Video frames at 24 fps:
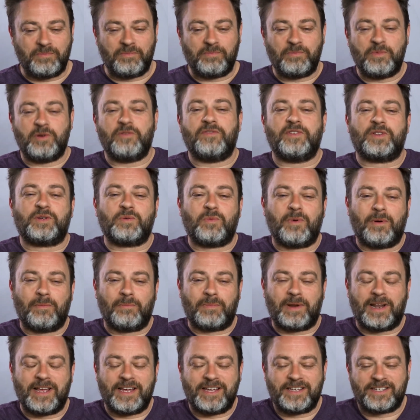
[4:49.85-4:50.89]
movie to one
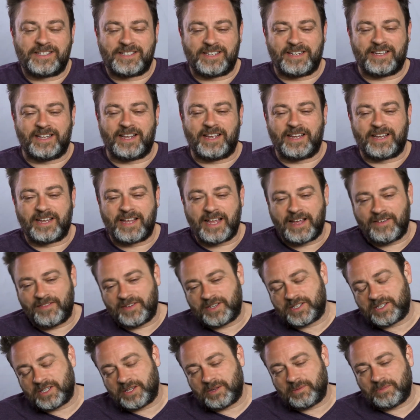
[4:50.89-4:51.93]
place and I gave it
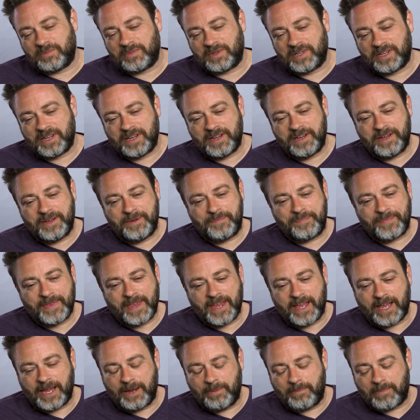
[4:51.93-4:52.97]
to them.
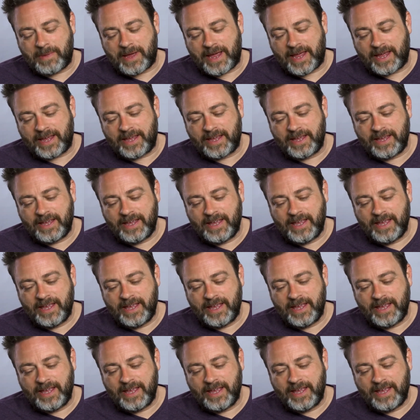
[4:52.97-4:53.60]
Came back.